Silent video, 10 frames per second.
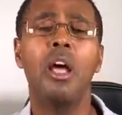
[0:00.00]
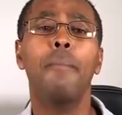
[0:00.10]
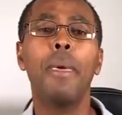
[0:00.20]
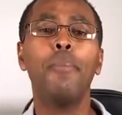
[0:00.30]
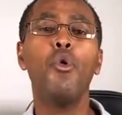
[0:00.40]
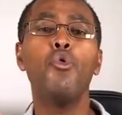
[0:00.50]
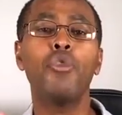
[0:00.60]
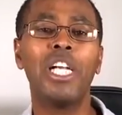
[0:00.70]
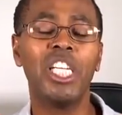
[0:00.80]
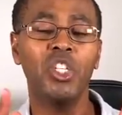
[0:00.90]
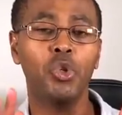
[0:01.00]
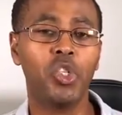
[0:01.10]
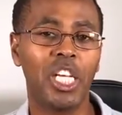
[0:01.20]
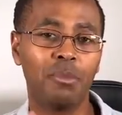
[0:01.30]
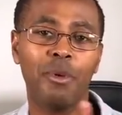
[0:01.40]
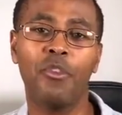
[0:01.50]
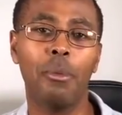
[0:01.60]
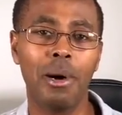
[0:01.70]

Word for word: People who rush into sex before